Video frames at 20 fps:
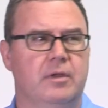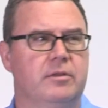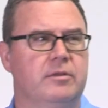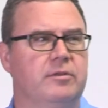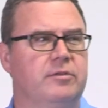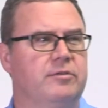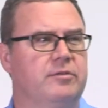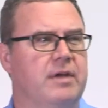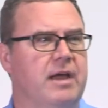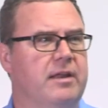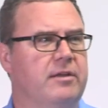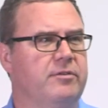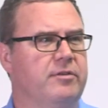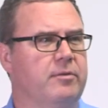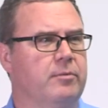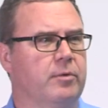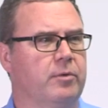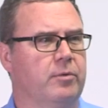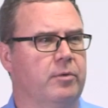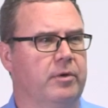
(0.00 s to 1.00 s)
The strategy
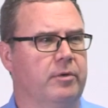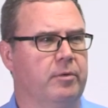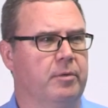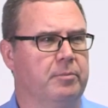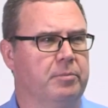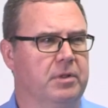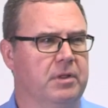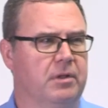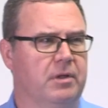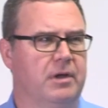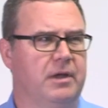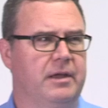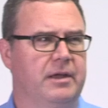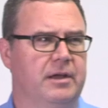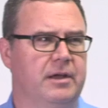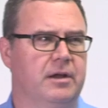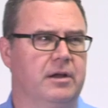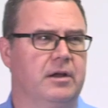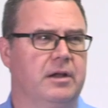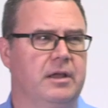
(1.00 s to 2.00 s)
we're going to employ
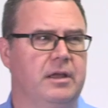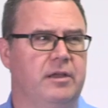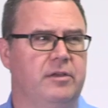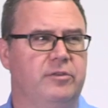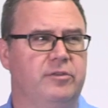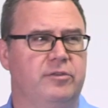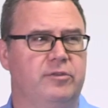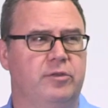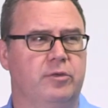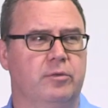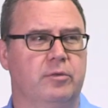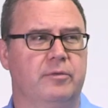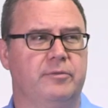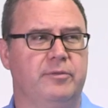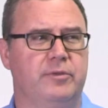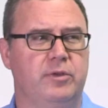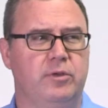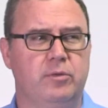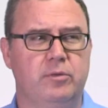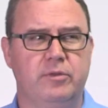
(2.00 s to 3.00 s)
here is to
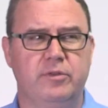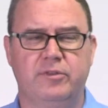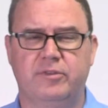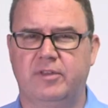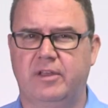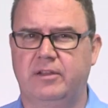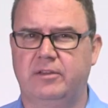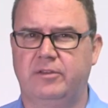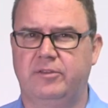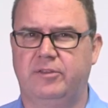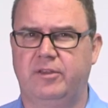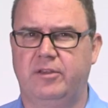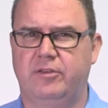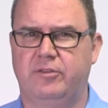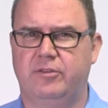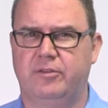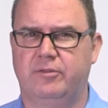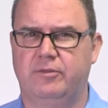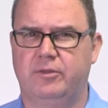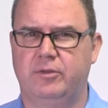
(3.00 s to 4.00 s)
review the
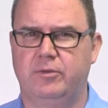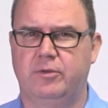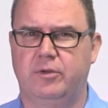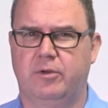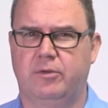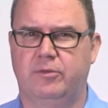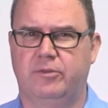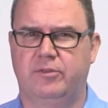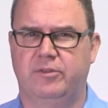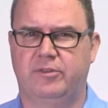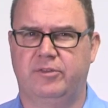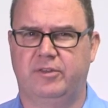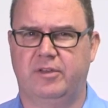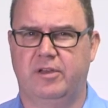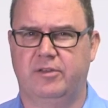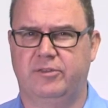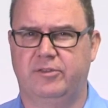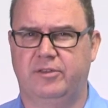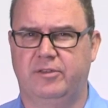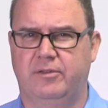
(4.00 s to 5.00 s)
cyclization of glucose
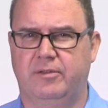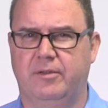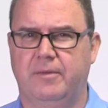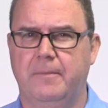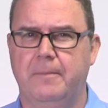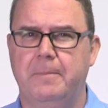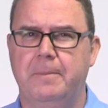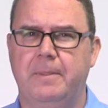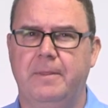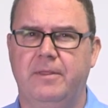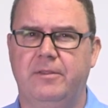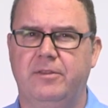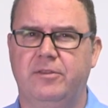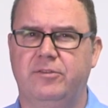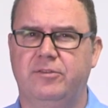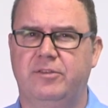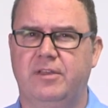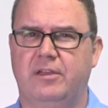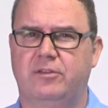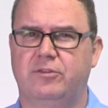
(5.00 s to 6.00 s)
discussed in this
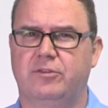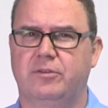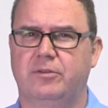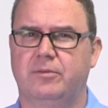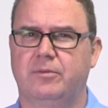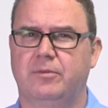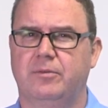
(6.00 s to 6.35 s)
section.